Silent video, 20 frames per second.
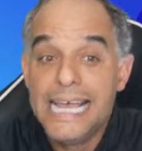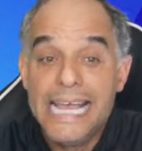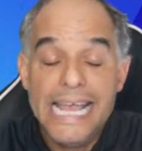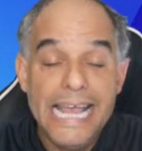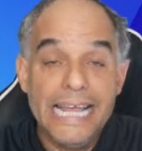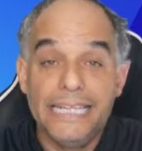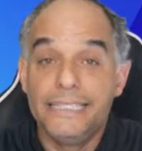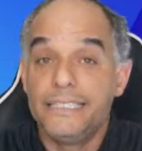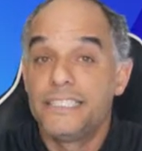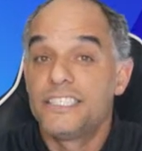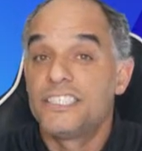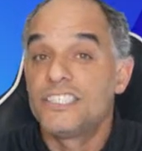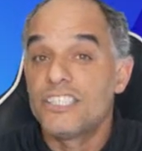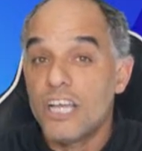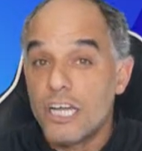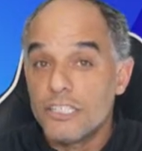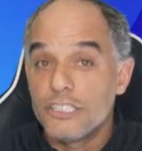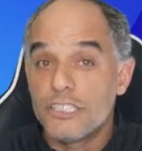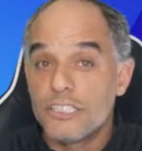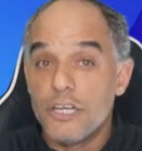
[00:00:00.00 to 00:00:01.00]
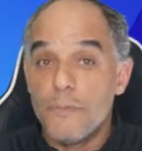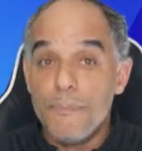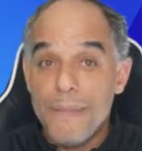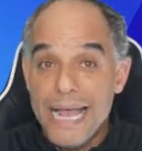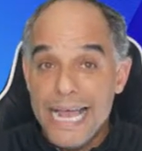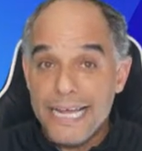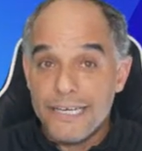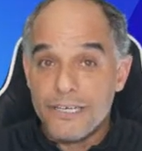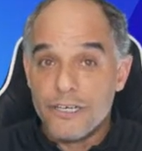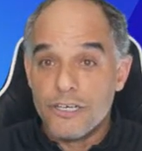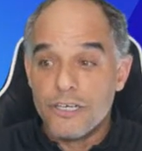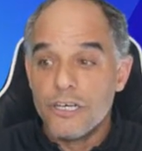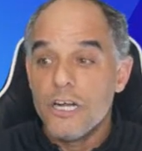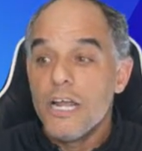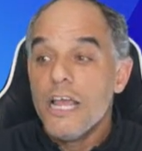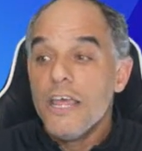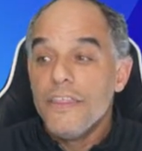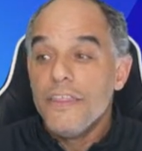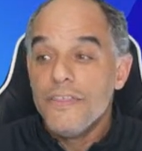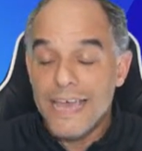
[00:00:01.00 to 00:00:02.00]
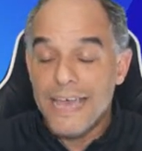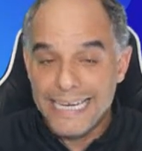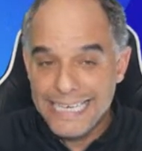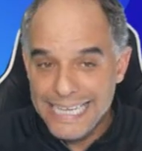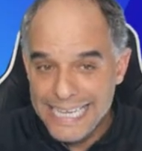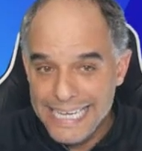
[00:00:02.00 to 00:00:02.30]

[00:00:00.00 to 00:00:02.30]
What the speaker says: in such a manner that